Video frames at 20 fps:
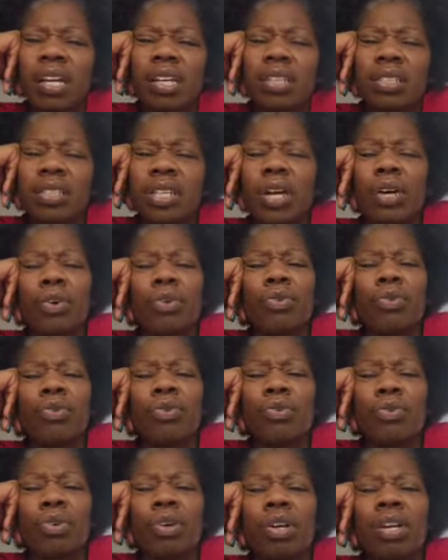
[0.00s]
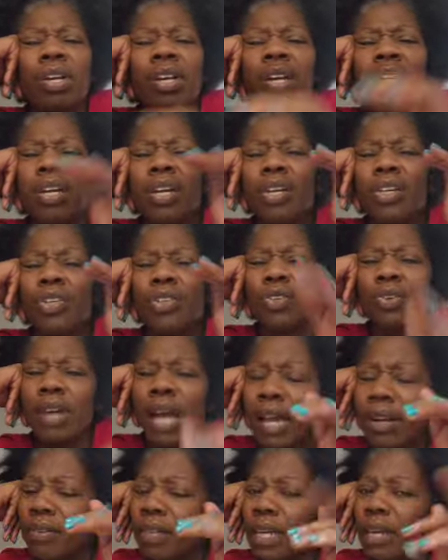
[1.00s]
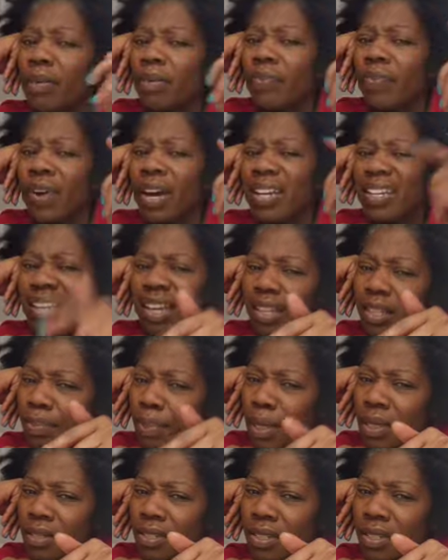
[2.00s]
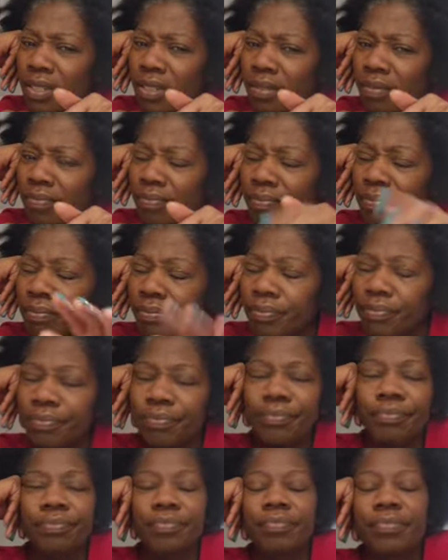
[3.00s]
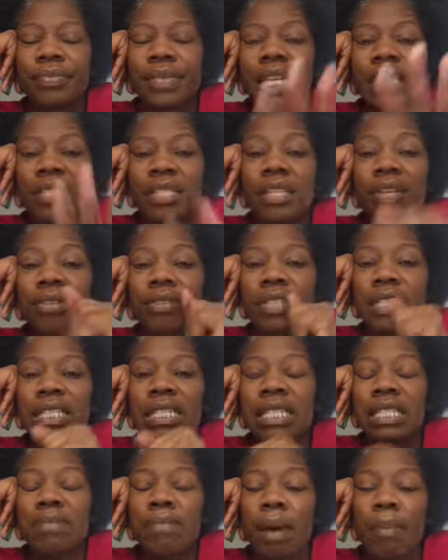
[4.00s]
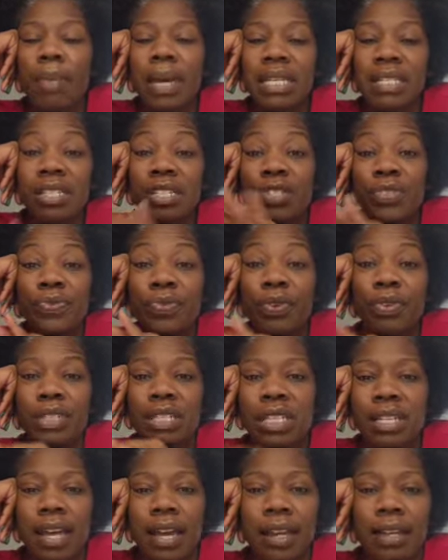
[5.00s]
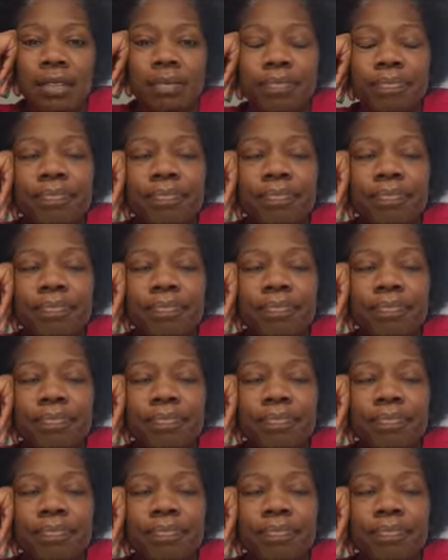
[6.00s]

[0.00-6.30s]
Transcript: So you got on there with another person. So this is my message for tonight.